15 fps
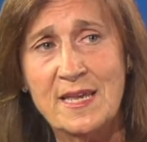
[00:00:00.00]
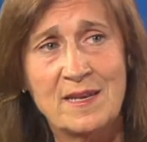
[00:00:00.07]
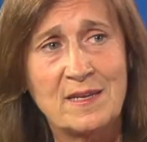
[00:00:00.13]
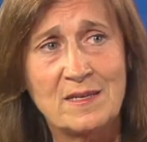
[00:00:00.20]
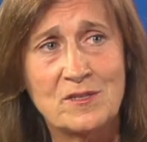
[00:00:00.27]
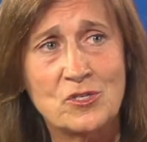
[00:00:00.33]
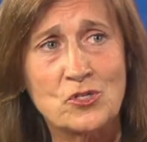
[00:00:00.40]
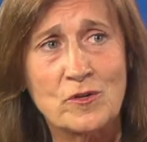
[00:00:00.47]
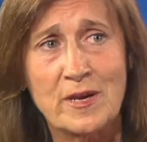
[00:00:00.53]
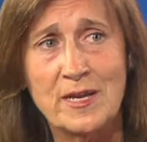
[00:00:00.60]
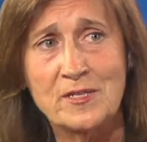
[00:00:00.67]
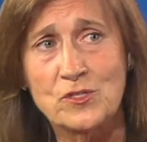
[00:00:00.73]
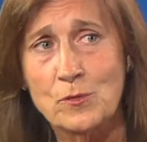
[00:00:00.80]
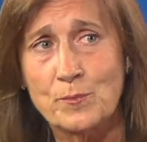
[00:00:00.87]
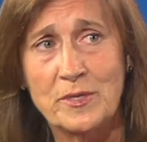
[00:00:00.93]
any of the
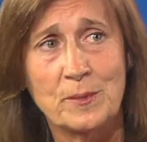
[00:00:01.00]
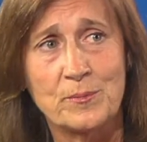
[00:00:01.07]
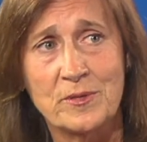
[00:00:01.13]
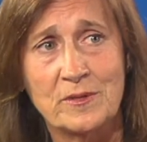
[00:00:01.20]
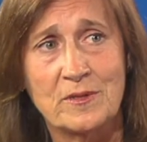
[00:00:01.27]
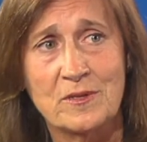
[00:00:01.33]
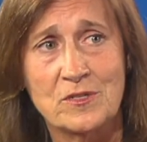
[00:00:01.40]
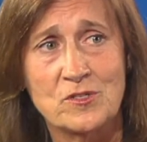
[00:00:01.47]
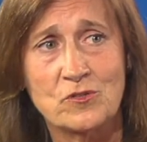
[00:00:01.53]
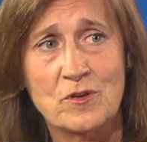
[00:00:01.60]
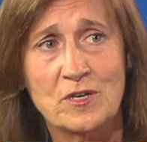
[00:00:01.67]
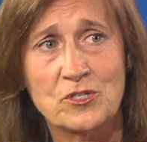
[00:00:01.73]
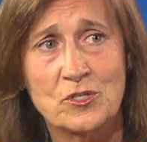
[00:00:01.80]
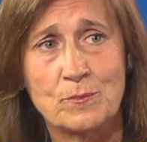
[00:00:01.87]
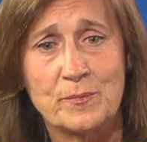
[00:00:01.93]
trades or people in the
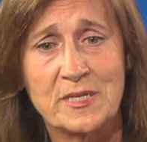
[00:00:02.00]
construction